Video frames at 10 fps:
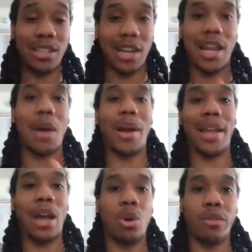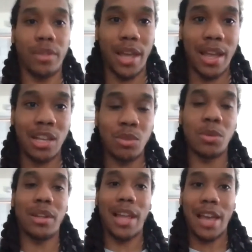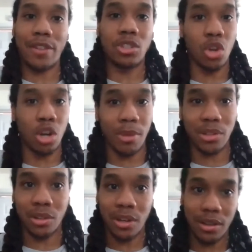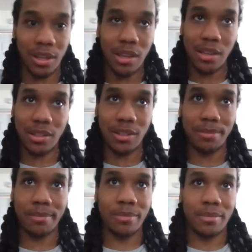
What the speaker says: kind of how I got over that, because we would laugh and joke about certain things, and